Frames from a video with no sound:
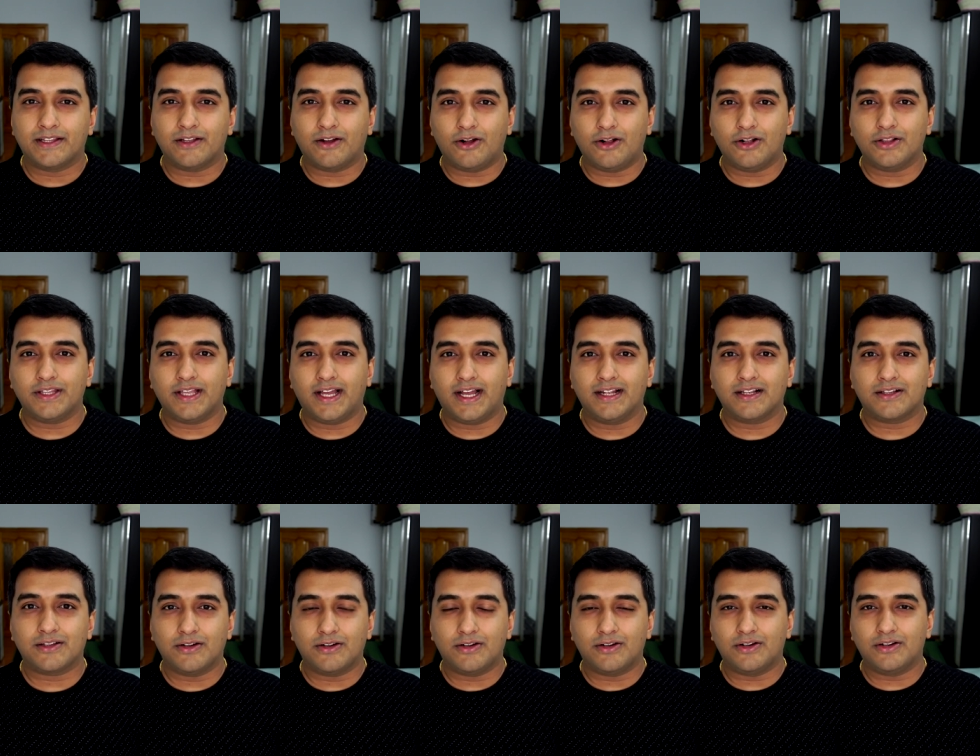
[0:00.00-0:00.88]
all the
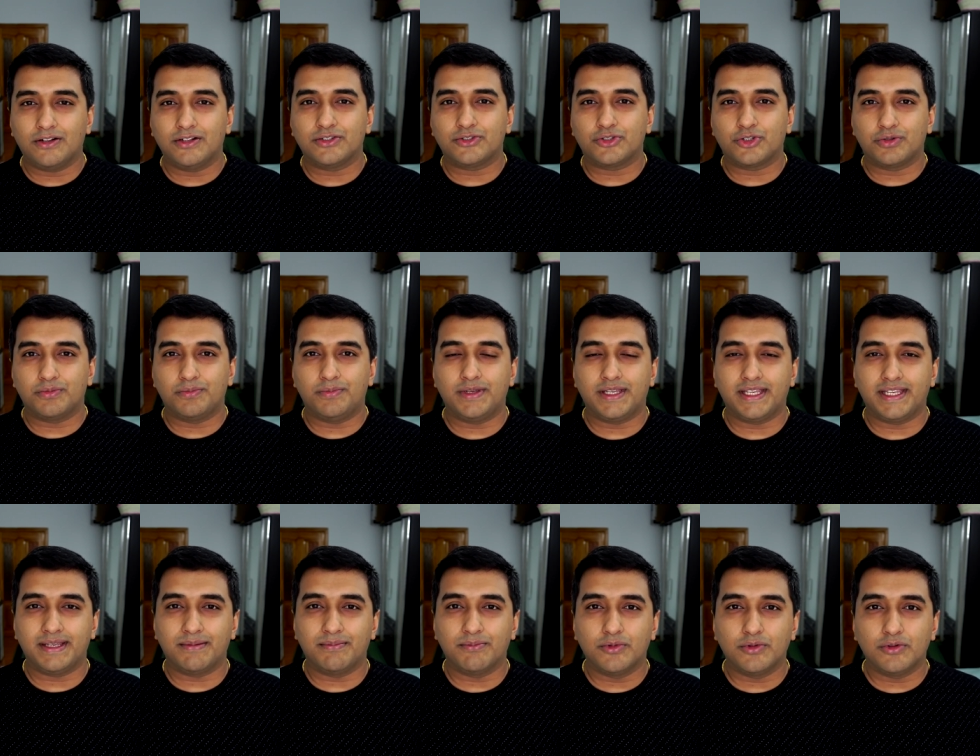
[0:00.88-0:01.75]
alcohol should
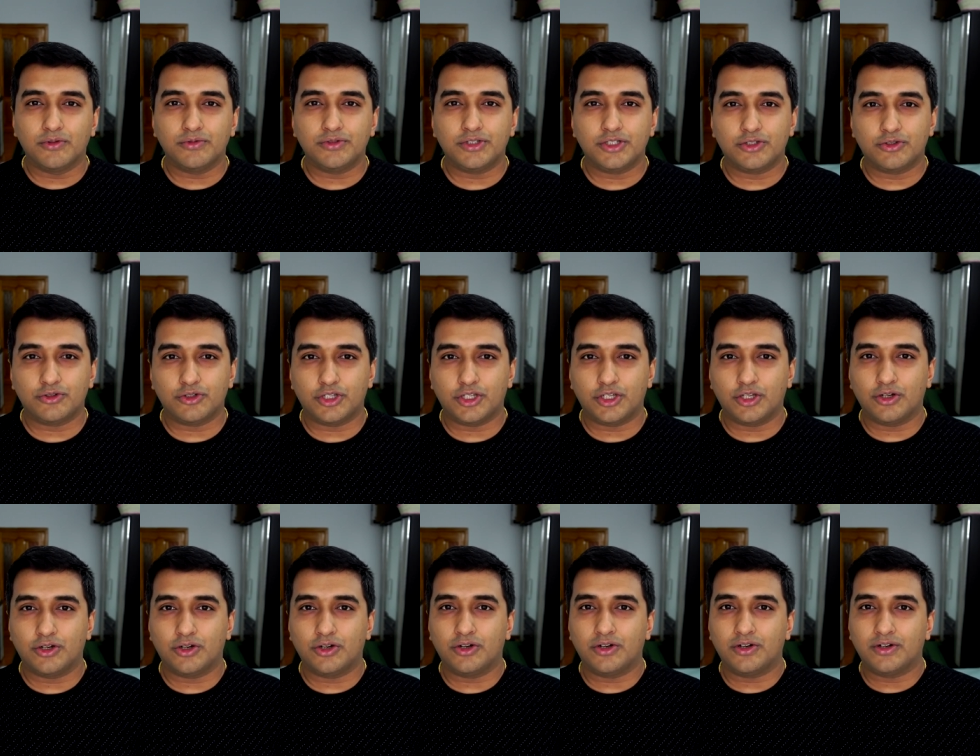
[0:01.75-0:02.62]
be moved to
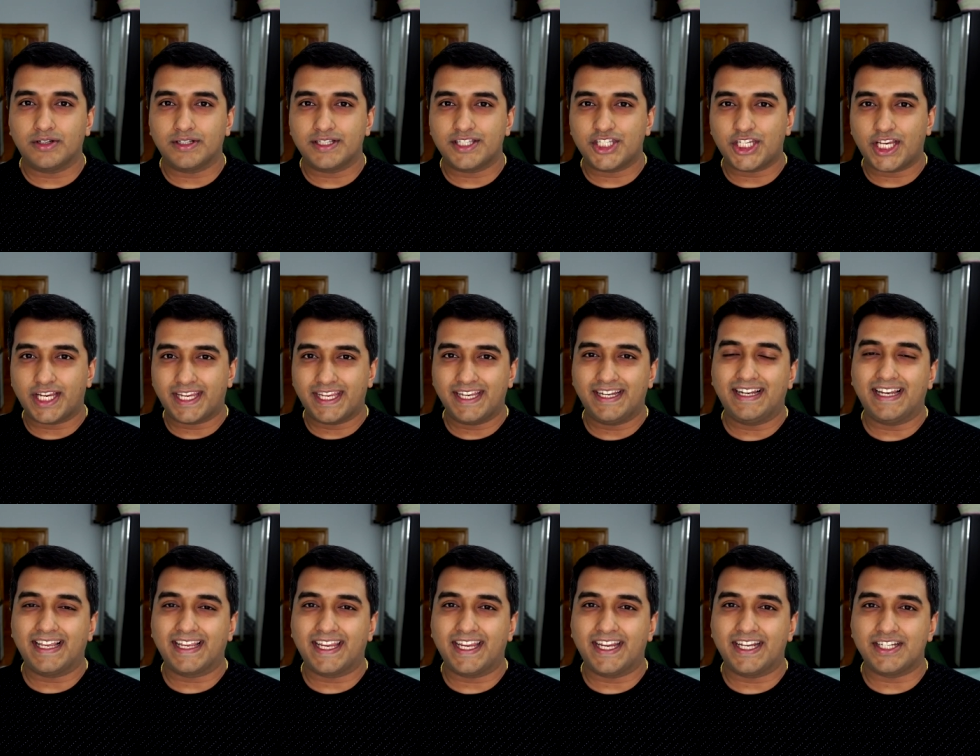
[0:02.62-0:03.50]
your check-in
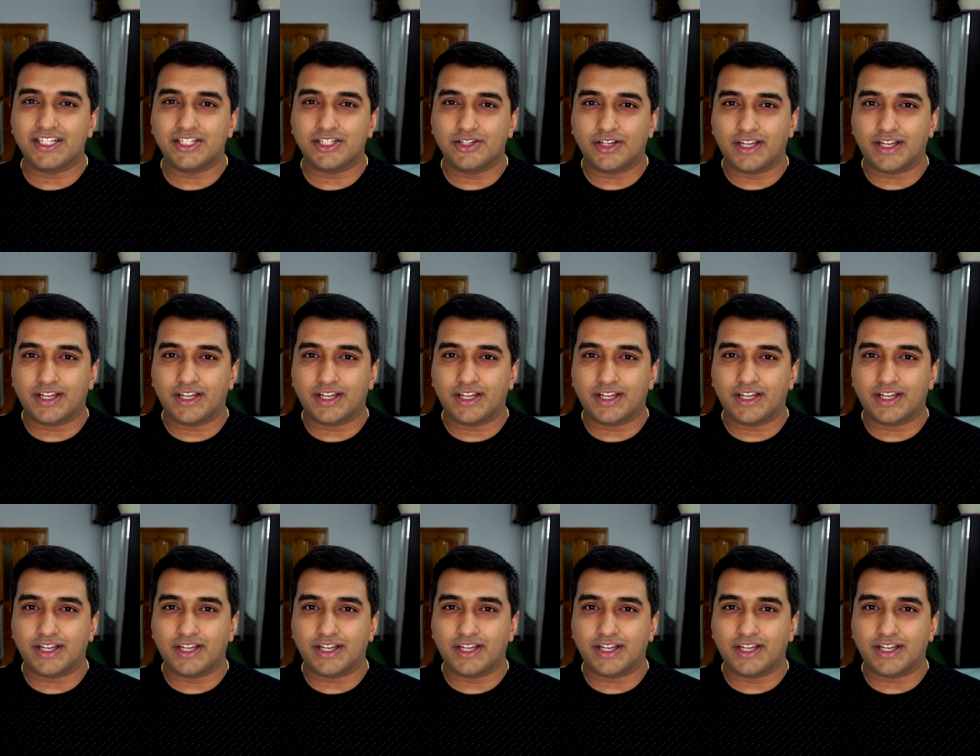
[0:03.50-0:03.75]
luggage.